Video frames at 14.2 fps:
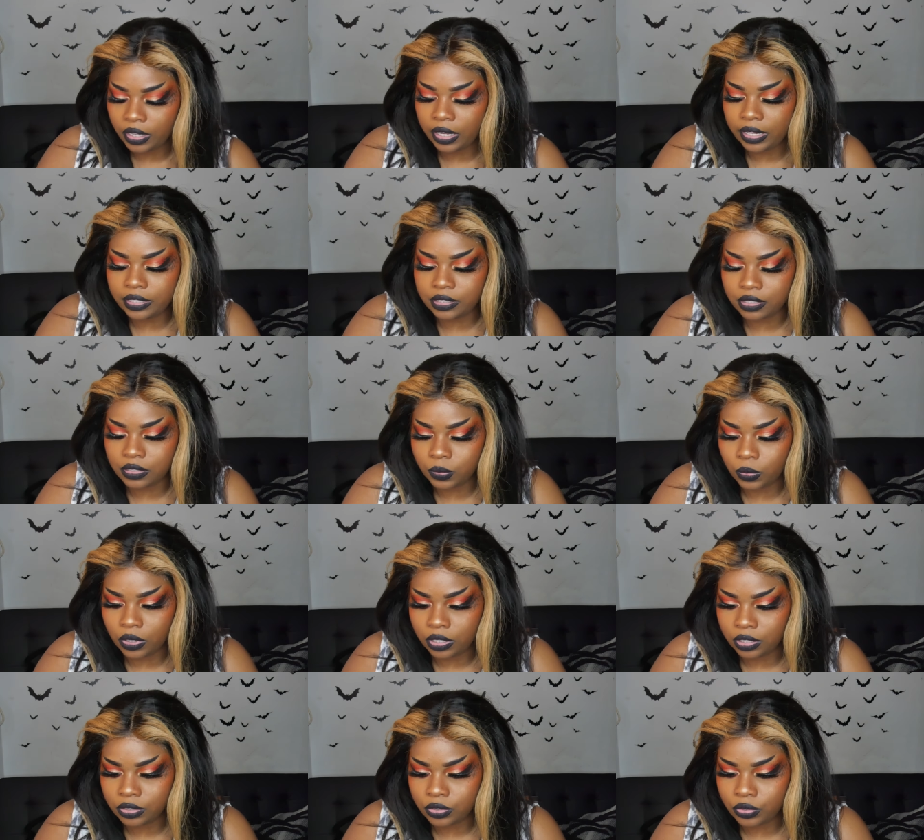I just
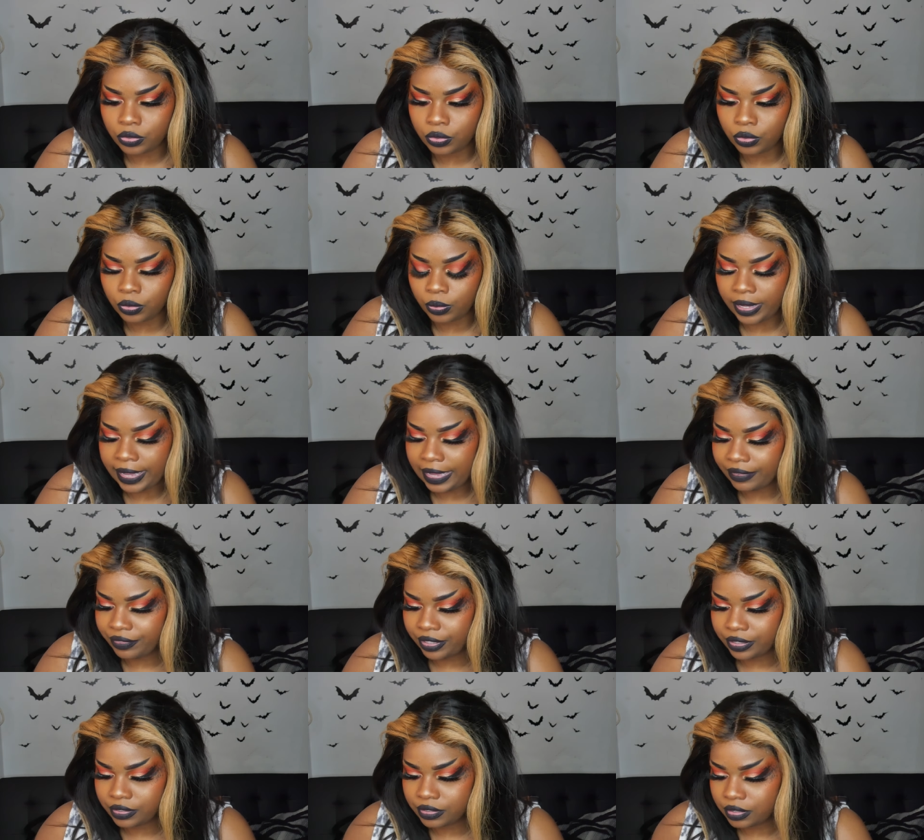wanted to have
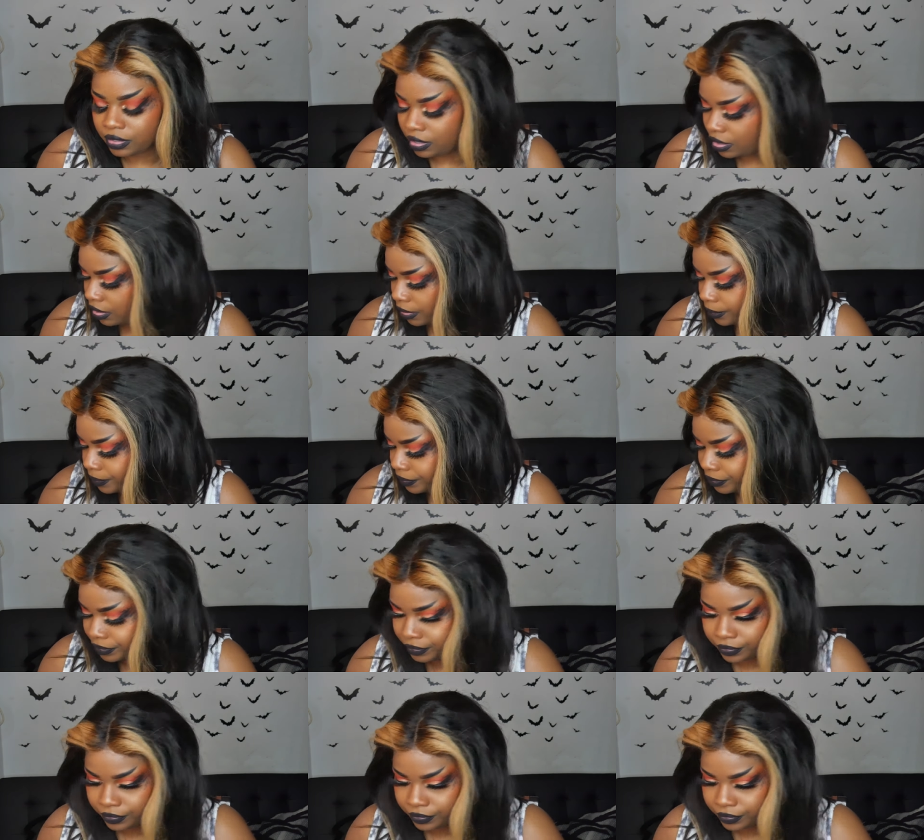it, um,